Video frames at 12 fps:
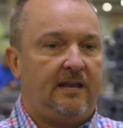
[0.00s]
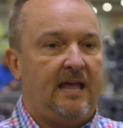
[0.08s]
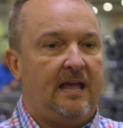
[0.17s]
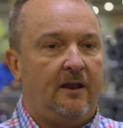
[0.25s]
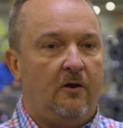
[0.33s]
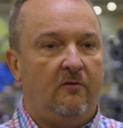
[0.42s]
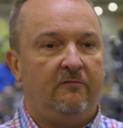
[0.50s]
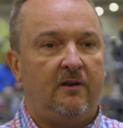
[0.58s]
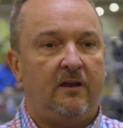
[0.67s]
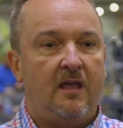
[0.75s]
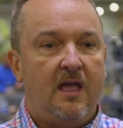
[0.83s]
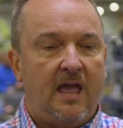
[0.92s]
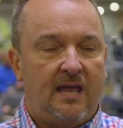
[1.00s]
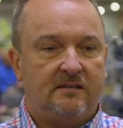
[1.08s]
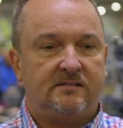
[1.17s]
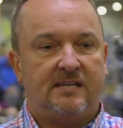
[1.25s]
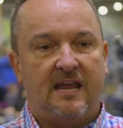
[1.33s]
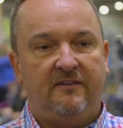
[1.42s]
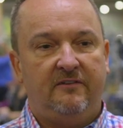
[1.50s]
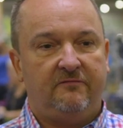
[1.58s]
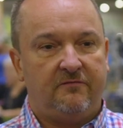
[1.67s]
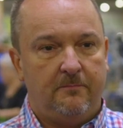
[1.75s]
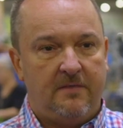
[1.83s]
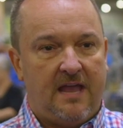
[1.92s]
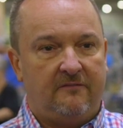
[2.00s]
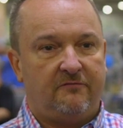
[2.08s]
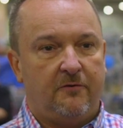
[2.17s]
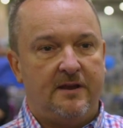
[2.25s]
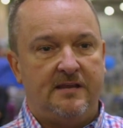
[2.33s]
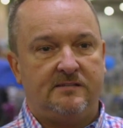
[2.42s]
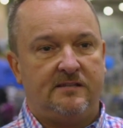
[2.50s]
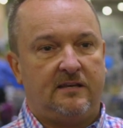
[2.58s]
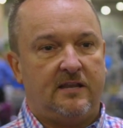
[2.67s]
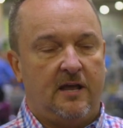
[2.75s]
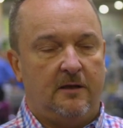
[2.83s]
it down over it and save it from that freeze that